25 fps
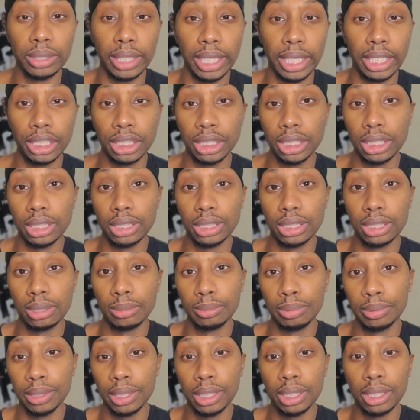And then she's
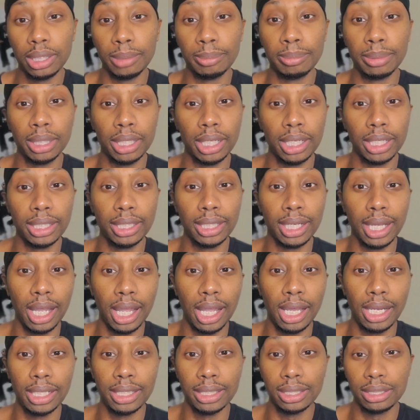completely blunt and
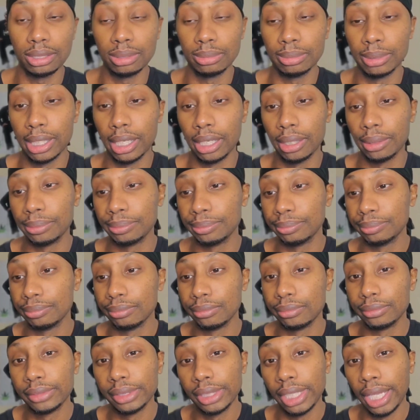honest about,
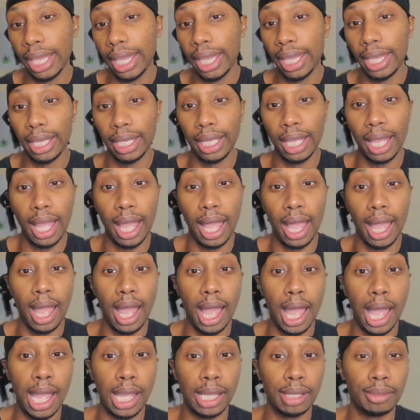hey,
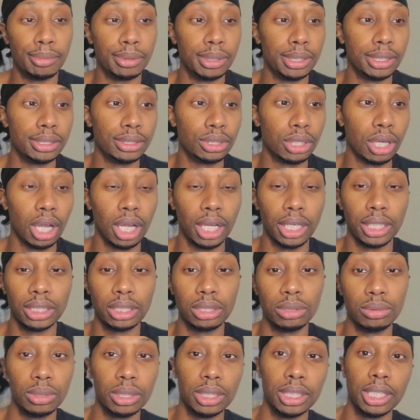I've been talking
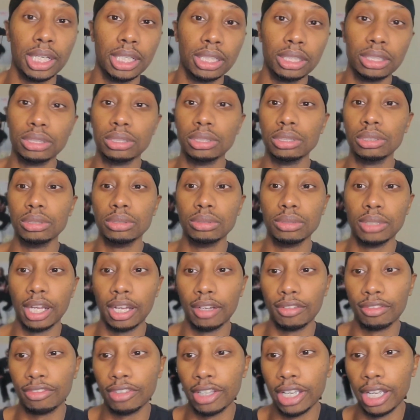to another dude
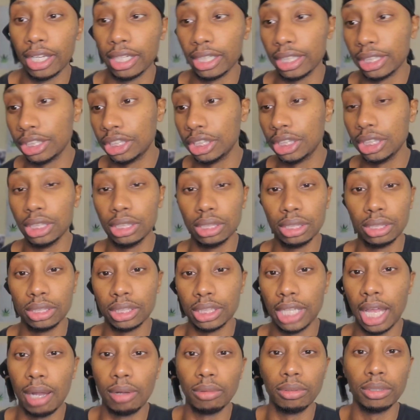I found, and she
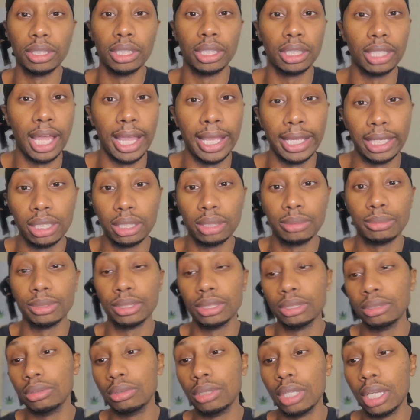goes, I really like him
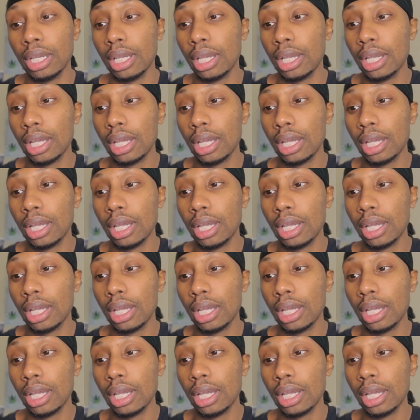too.